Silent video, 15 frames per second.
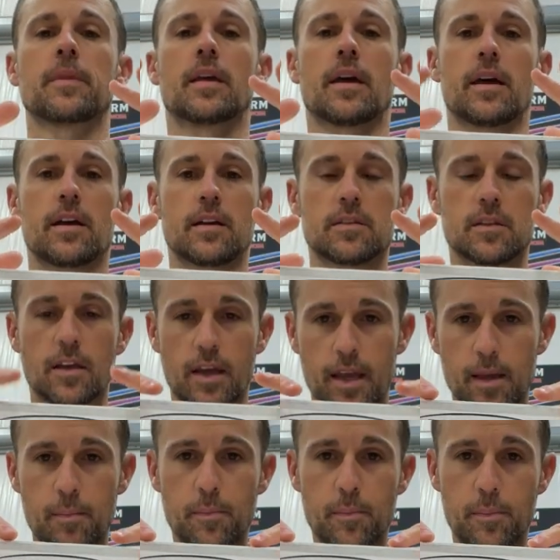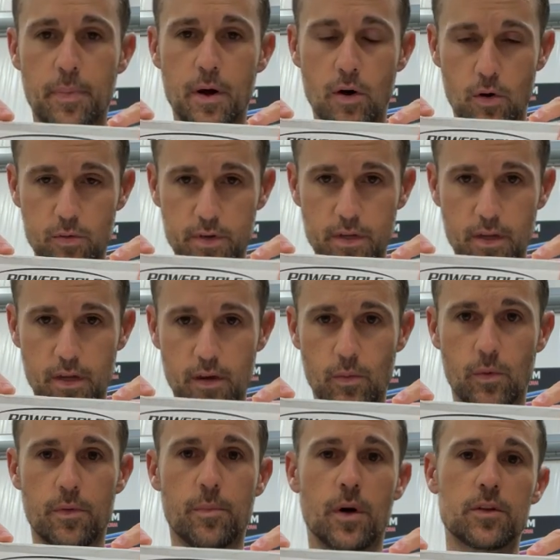has a boat
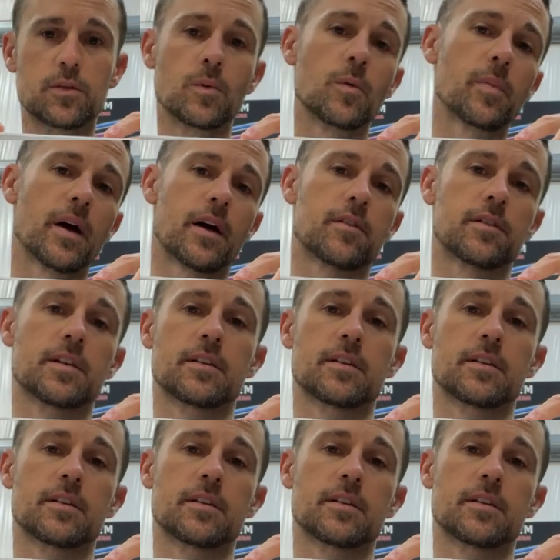with multiple batteries,